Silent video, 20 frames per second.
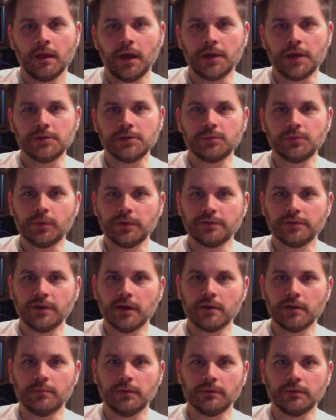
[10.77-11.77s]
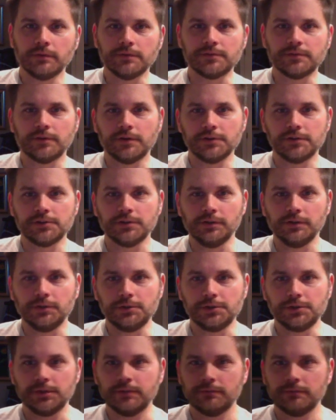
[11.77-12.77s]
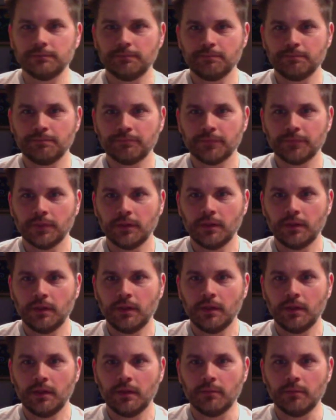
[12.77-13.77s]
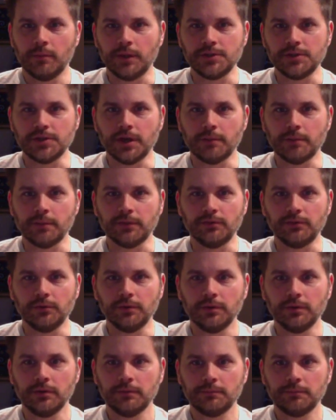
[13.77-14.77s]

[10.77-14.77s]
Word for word: I just want to talk about The Starch Solution by John McDougall.